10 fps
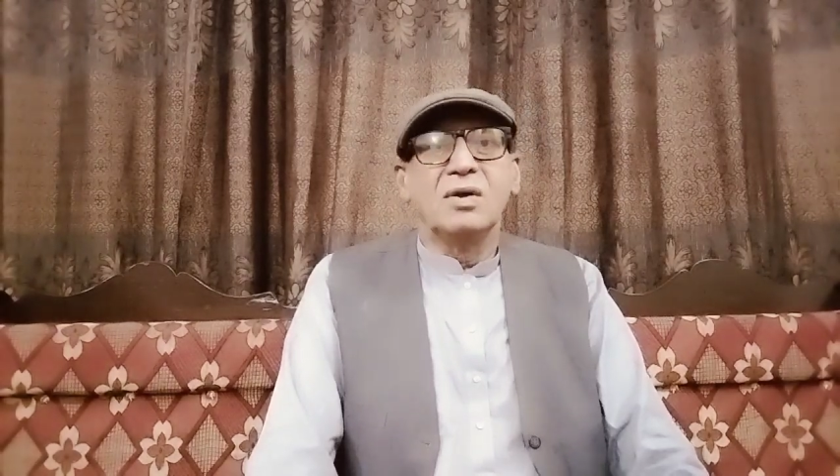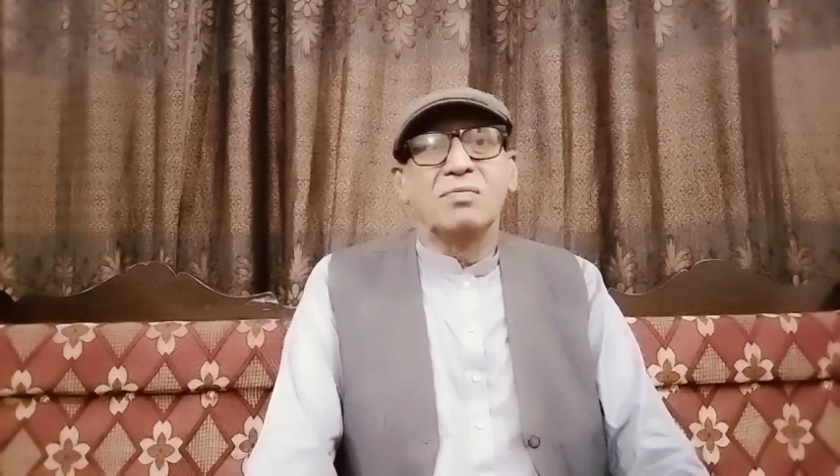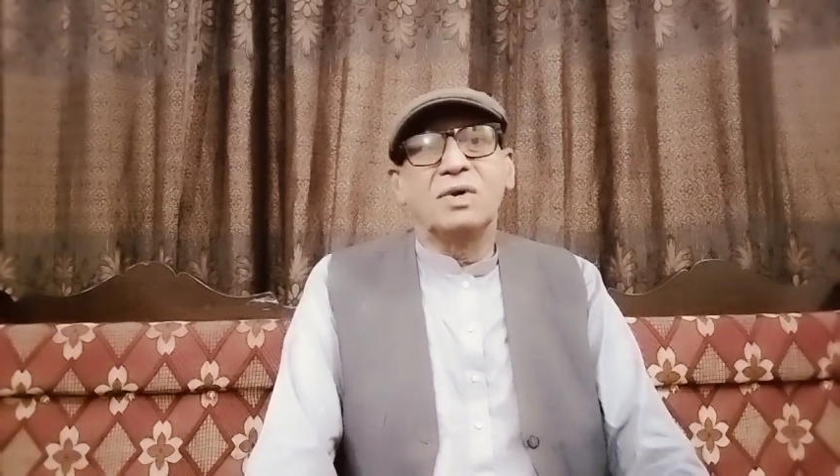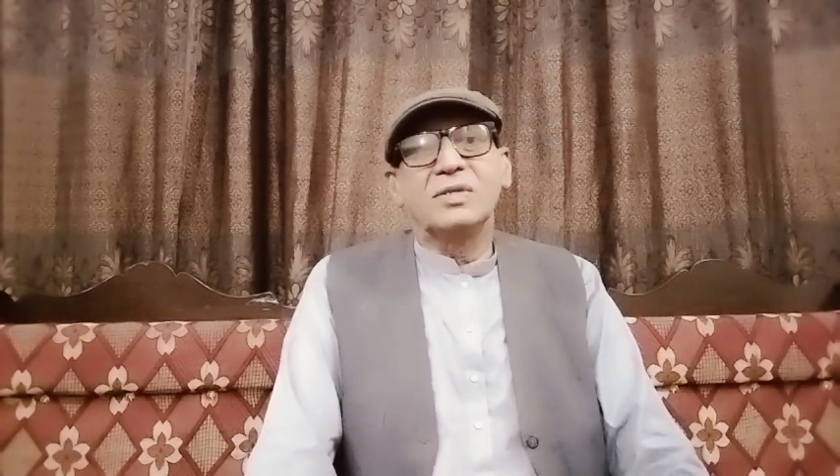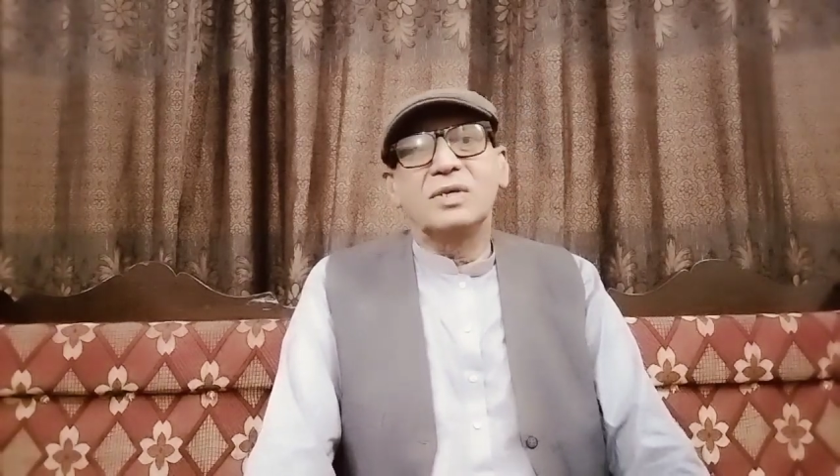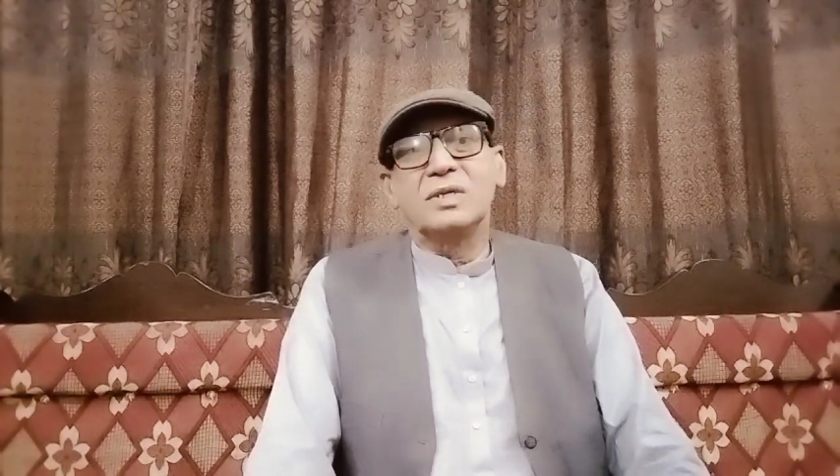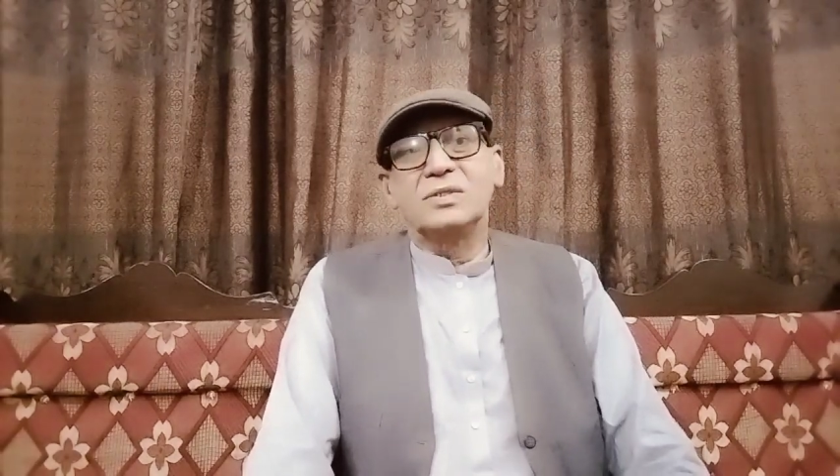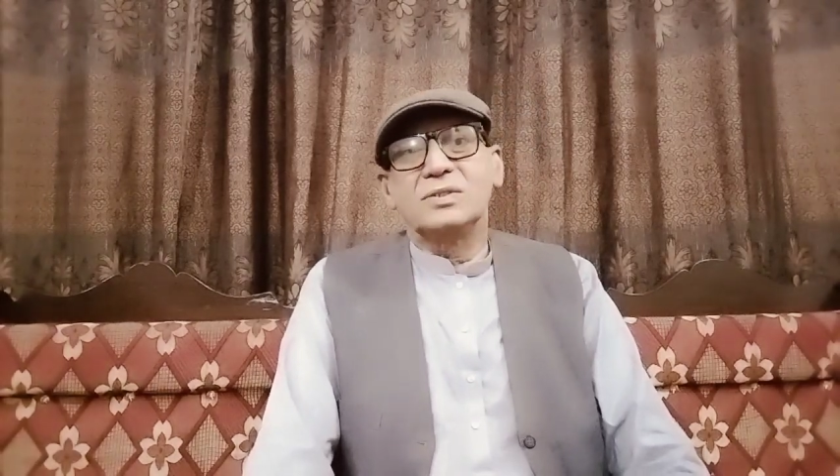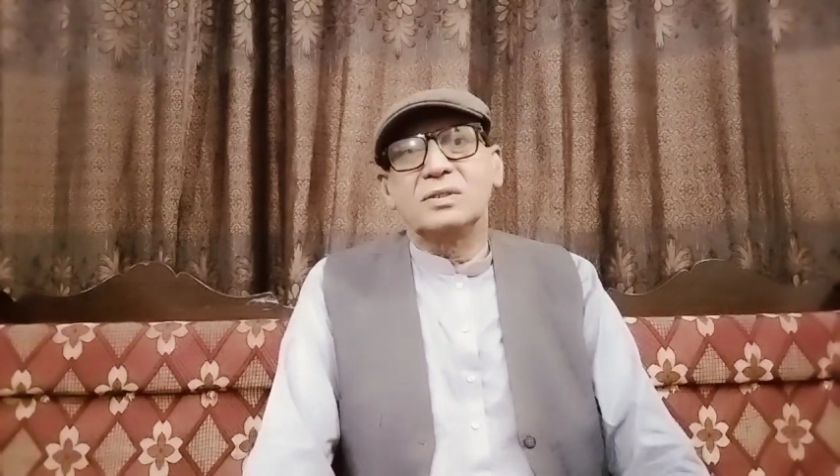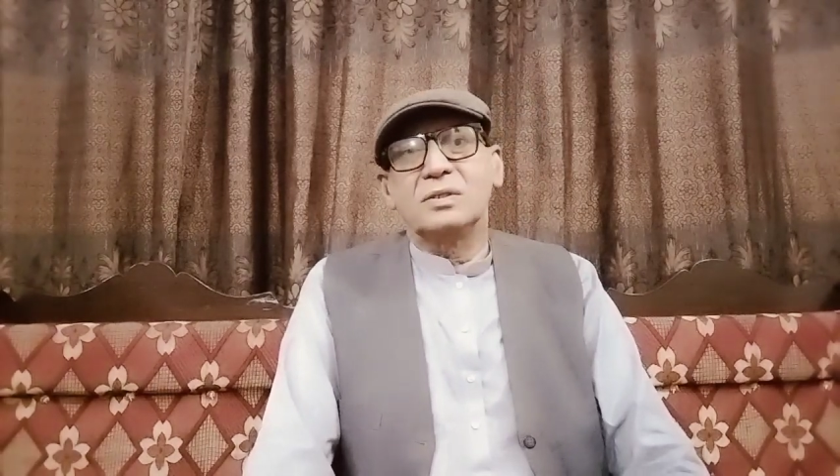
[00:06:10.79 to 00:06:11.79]
When there
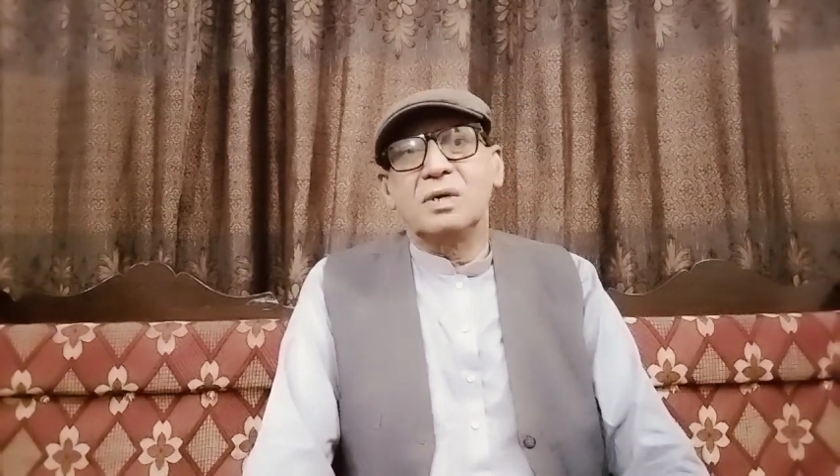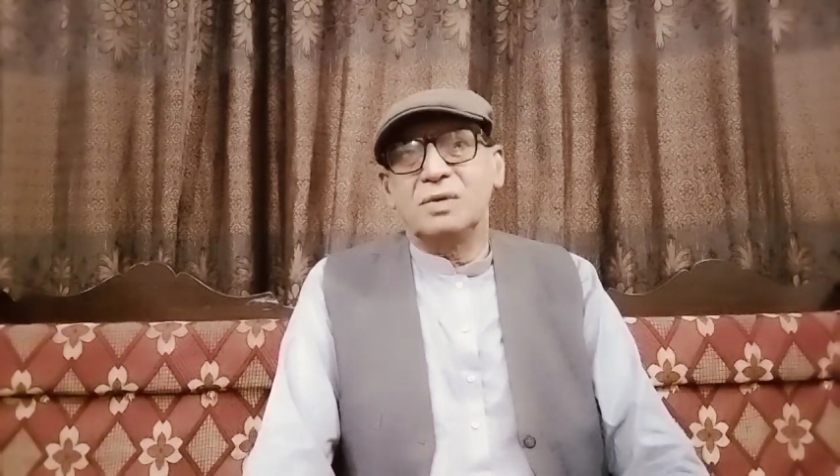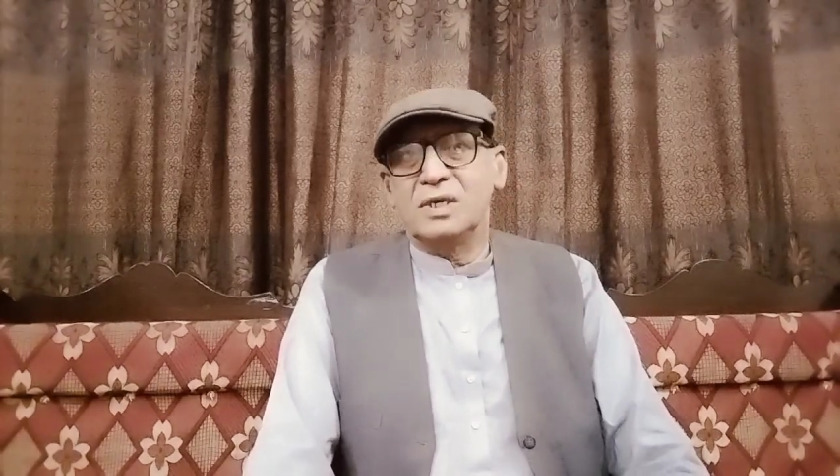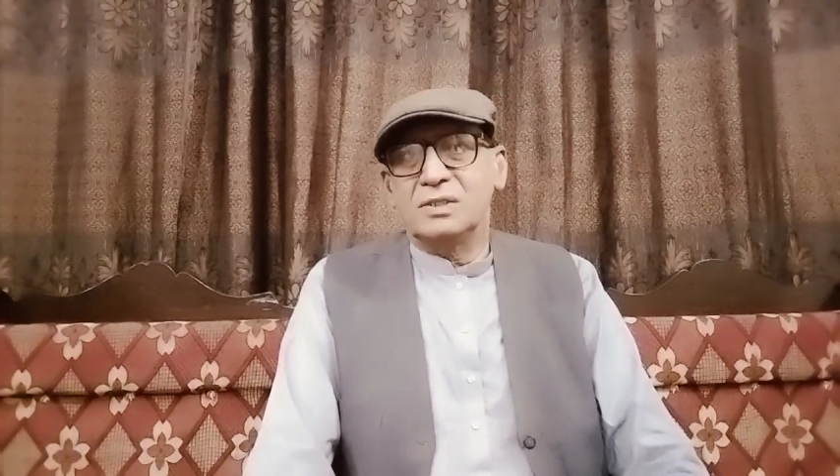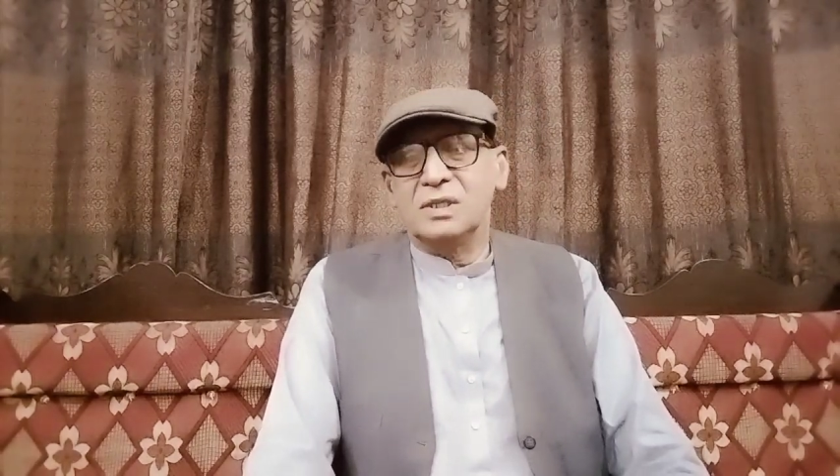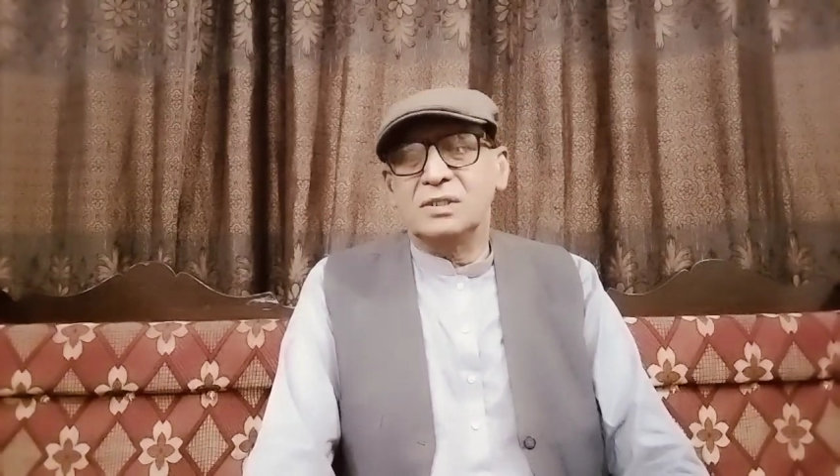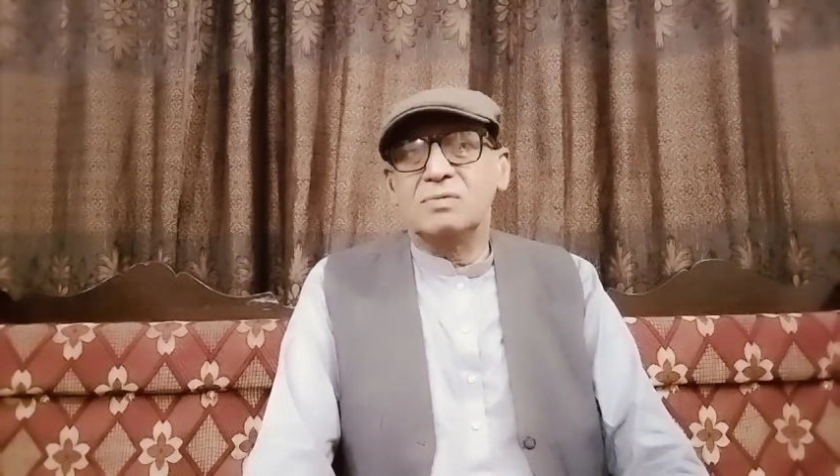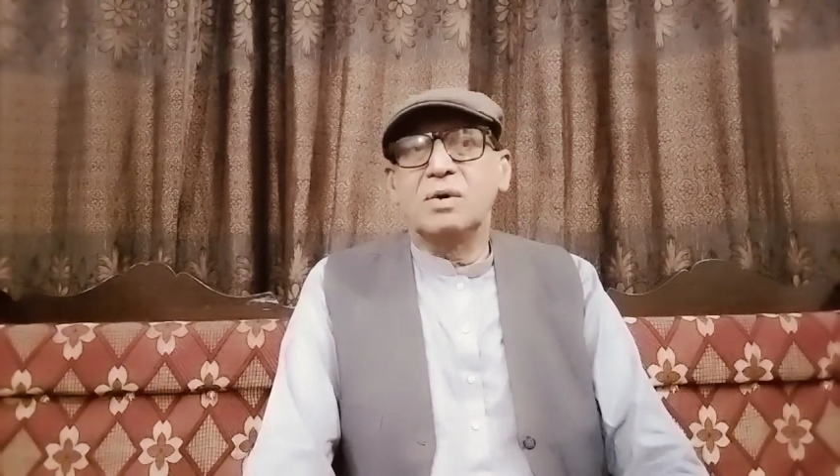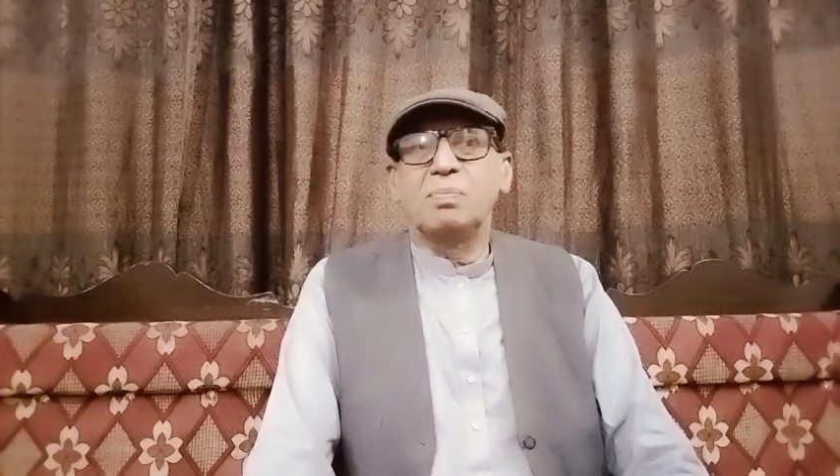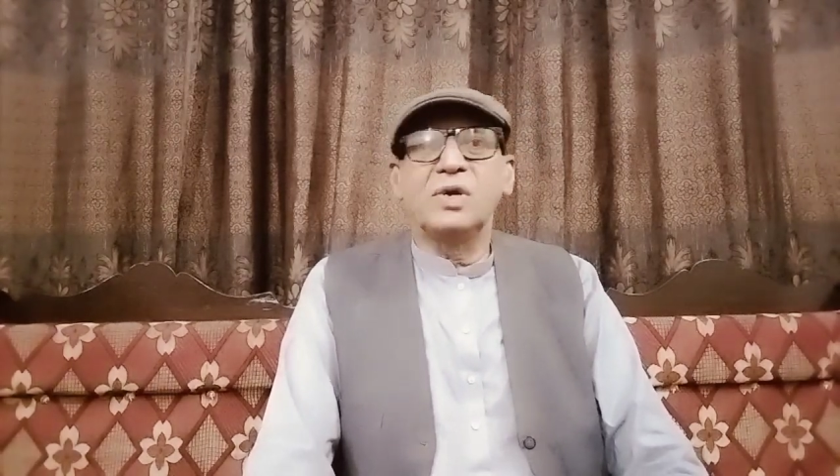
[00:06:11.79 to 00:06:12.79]
is
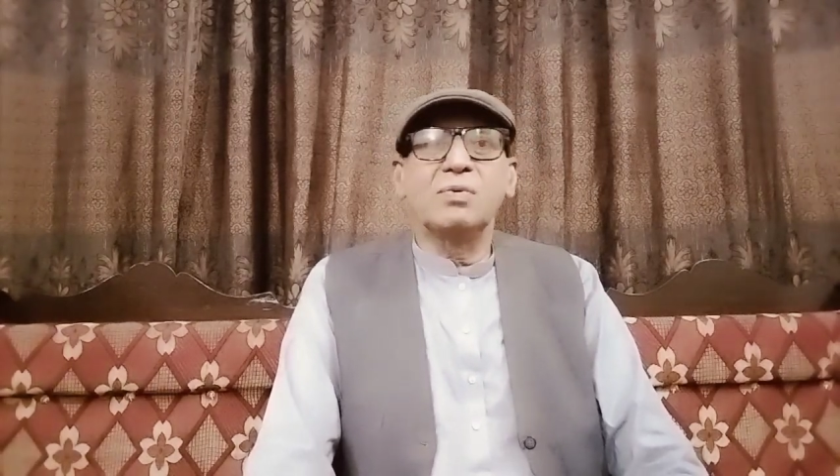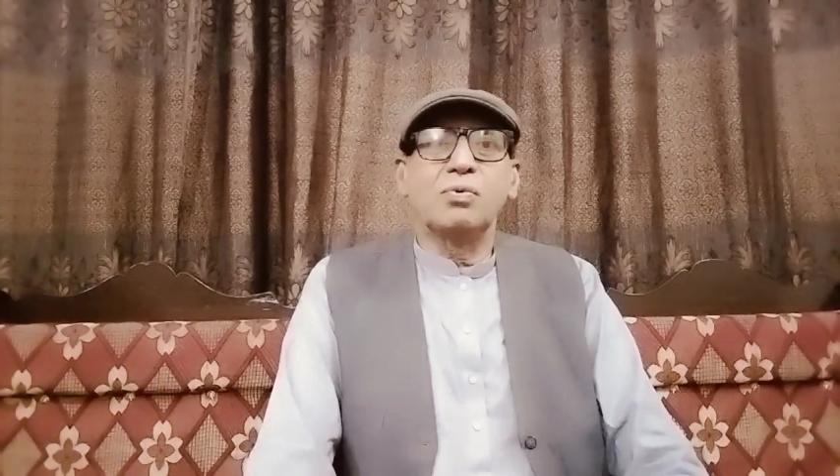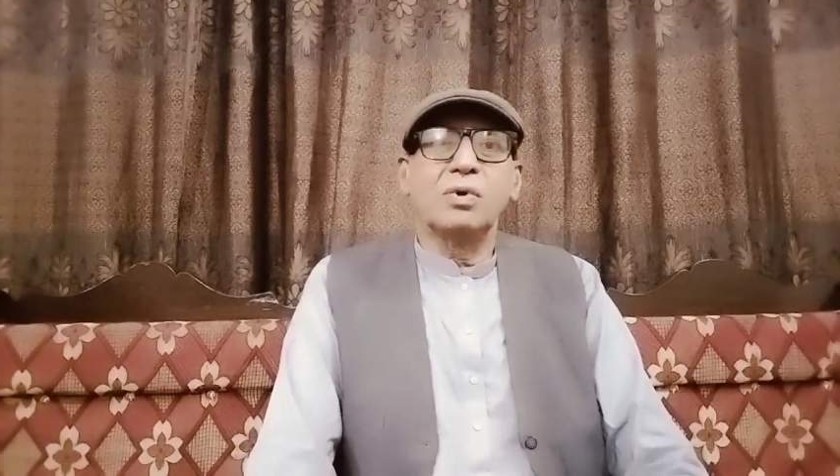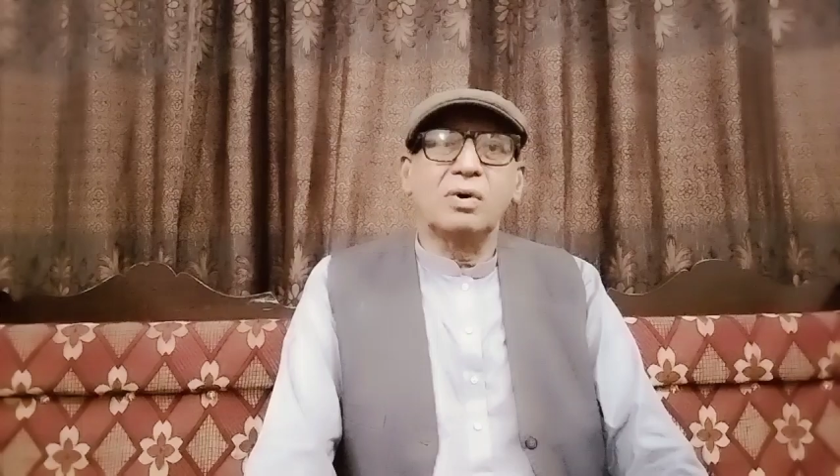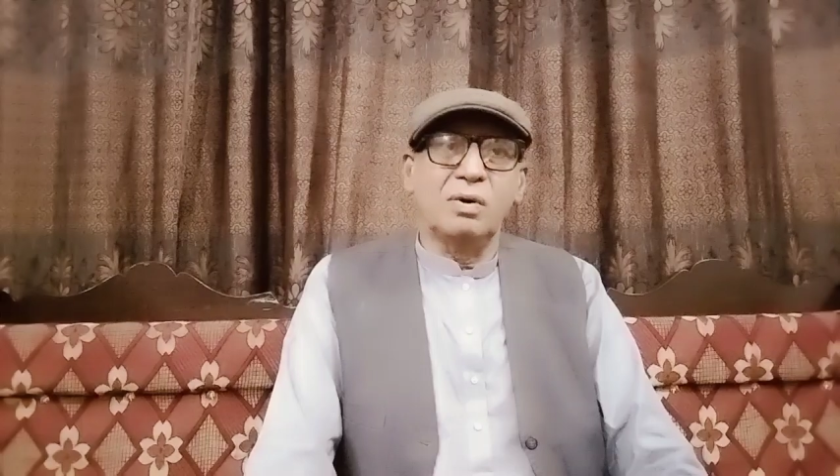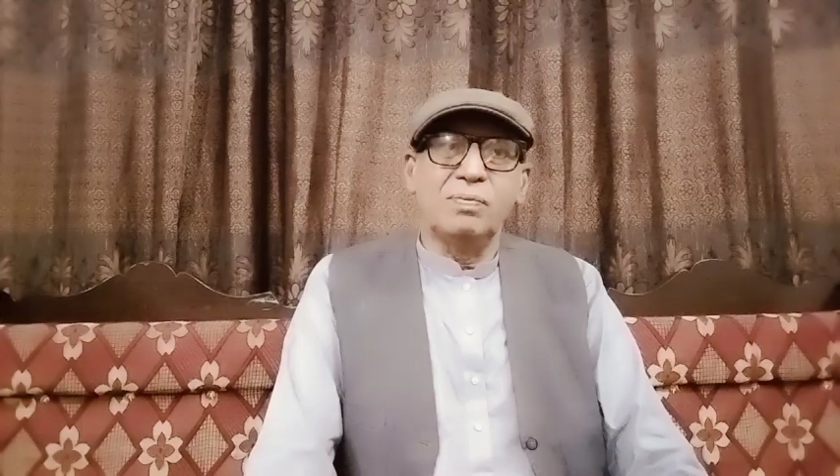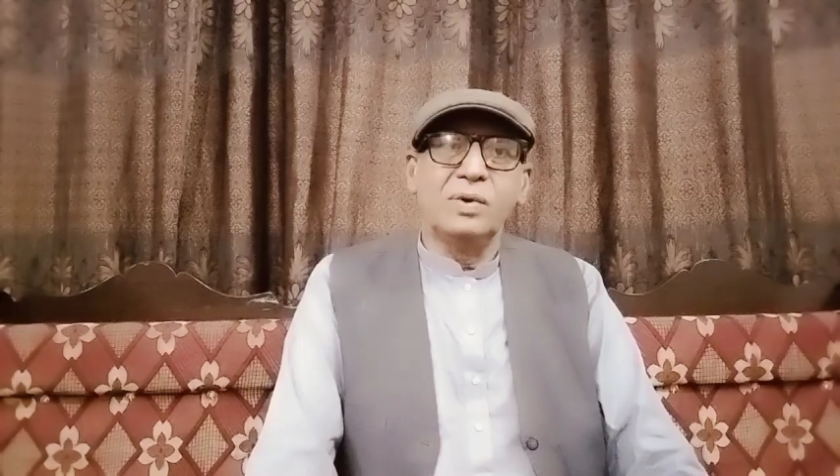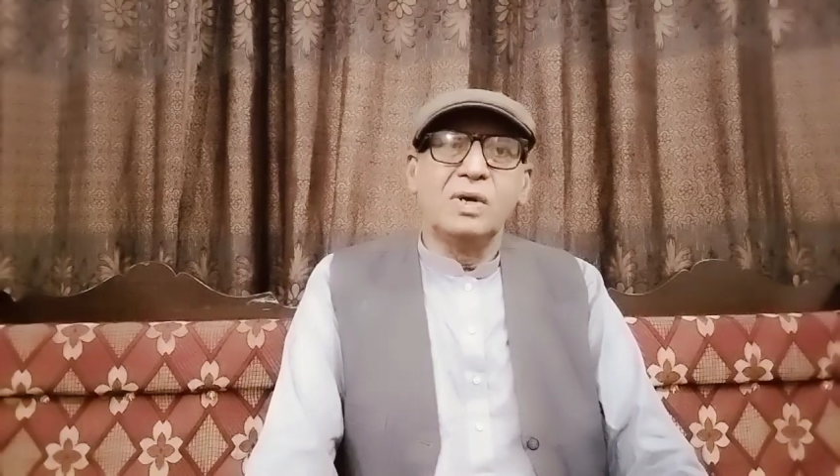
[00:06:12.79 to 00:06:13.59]
excessive or painful cough,